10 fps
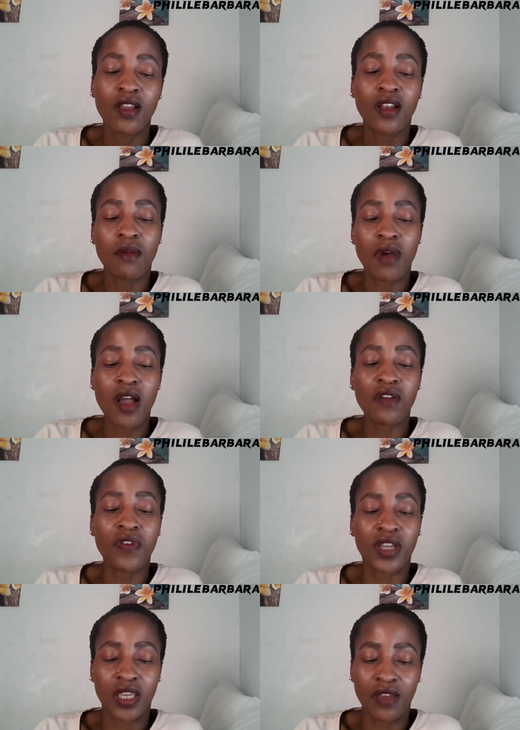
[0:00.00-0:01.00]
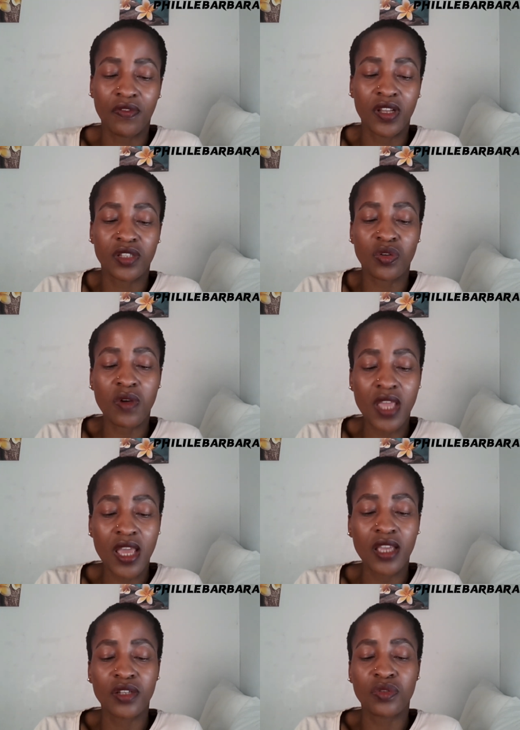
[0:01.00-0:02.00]
Lebohang forgave Letoya
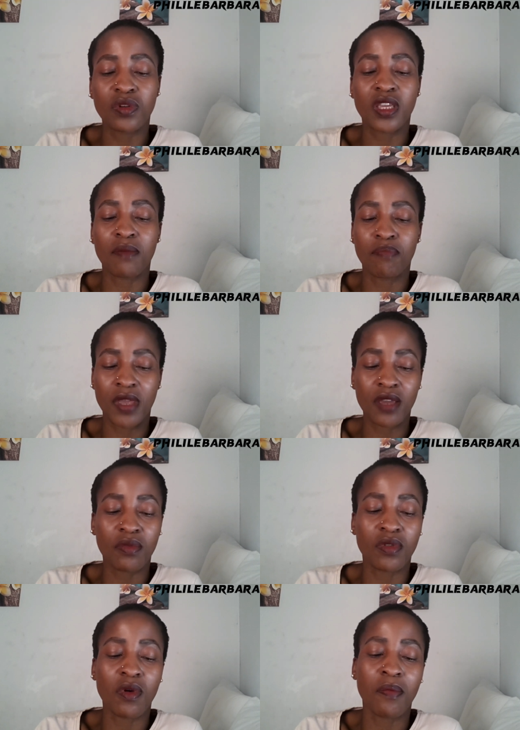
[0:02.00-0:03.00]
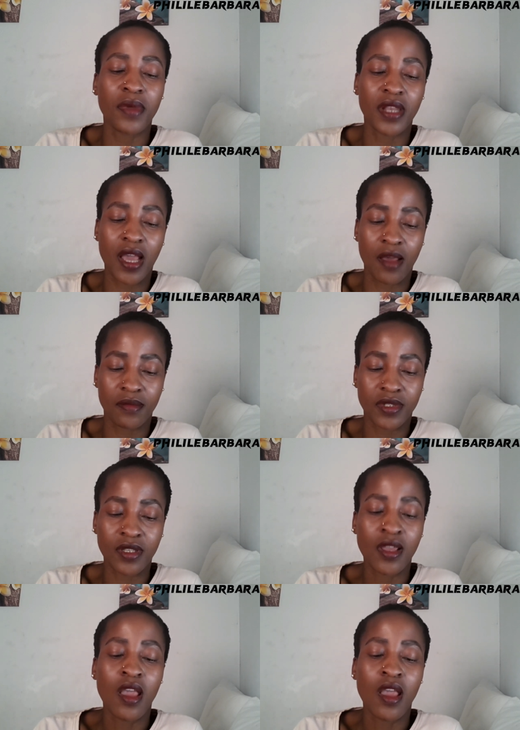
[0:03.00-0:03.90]
and took her back with open arms,